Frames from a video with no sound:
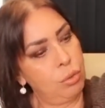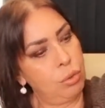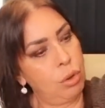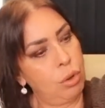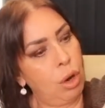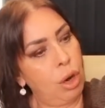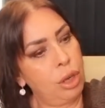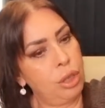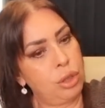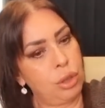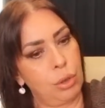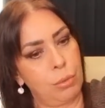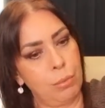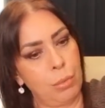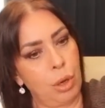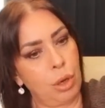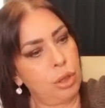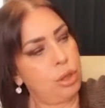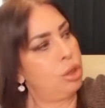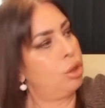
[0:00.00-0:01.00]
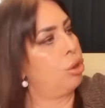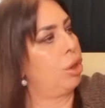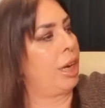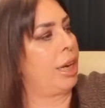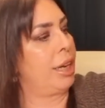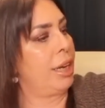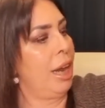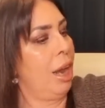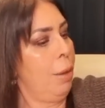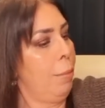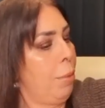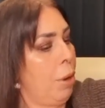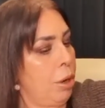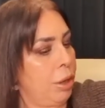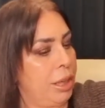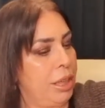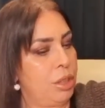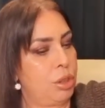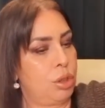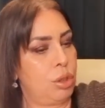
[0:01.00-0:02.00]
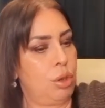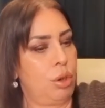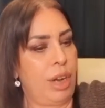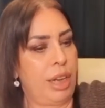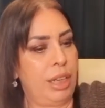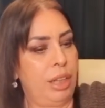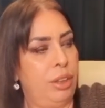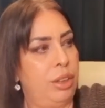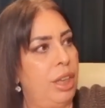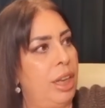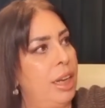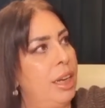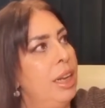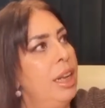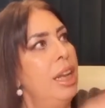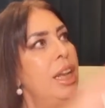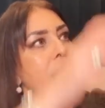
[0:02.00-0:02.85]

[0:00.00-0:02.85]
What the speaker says: right up my street. No pockets or anything.